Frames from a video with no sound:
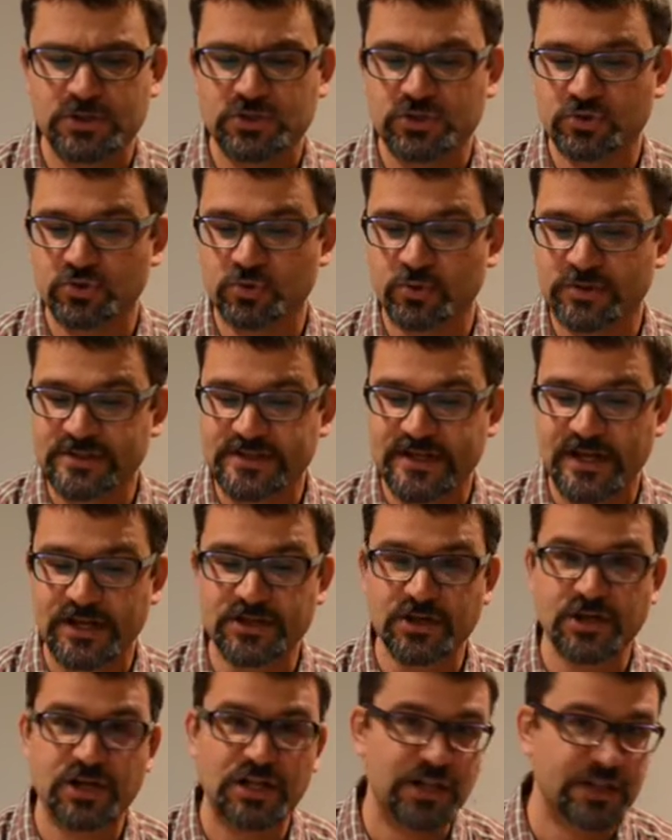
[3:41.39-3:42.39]
Do you
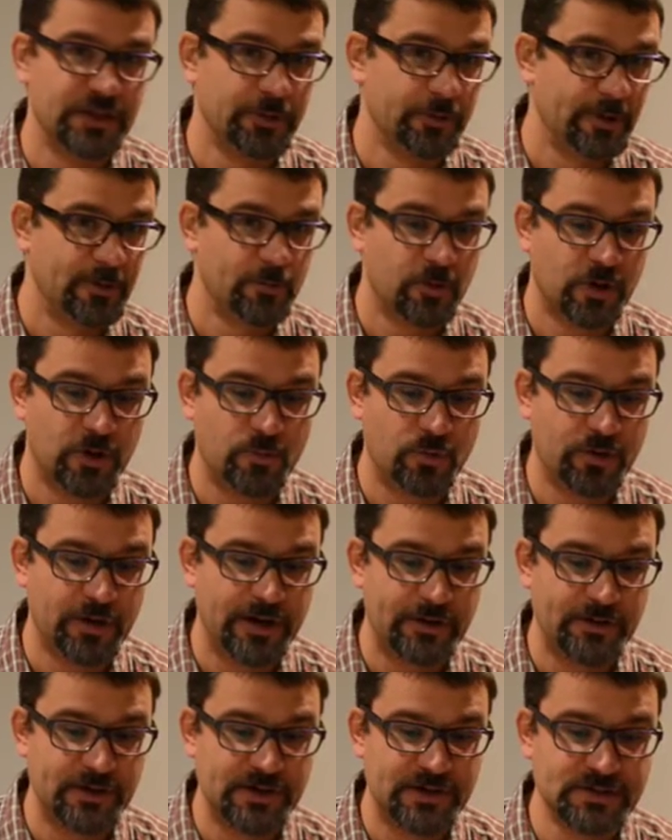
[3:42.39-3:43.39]
intend on clearing one or more
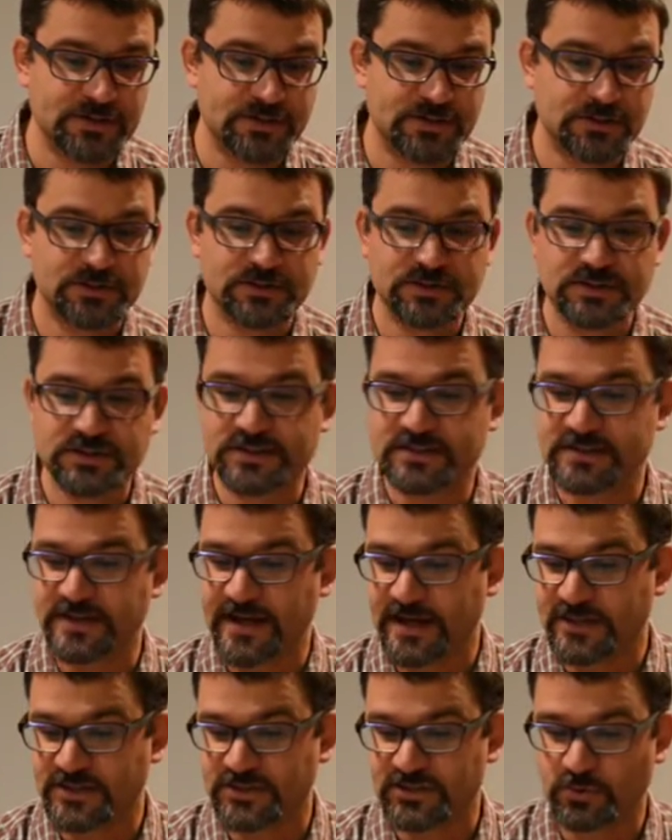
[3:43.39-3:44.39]
areas,
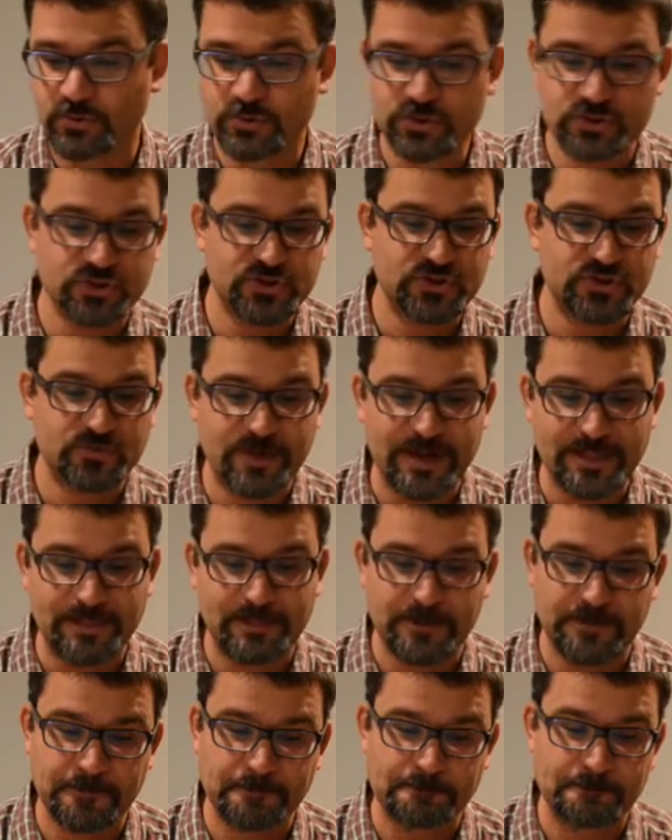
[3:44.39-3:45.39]
contest, or just
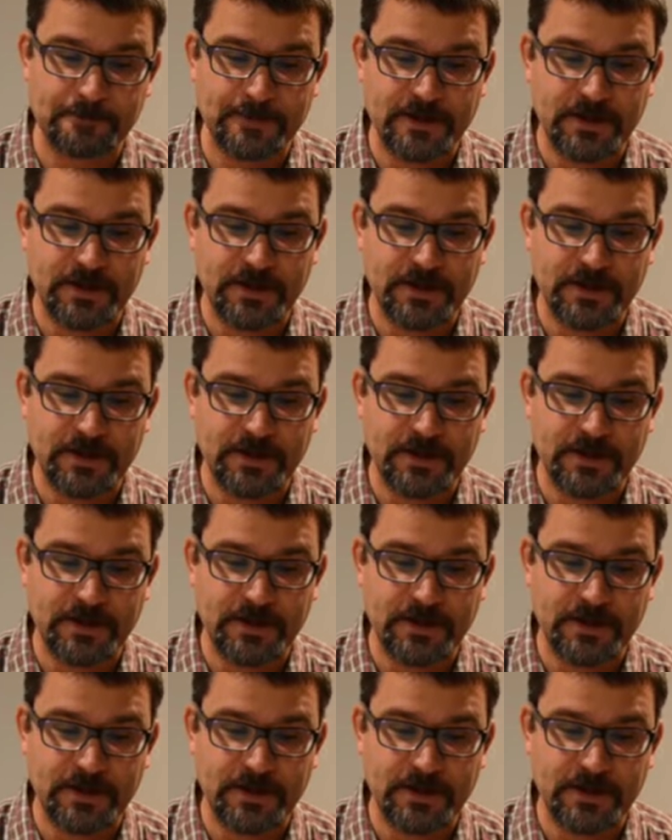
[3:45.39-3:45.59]
threaten them?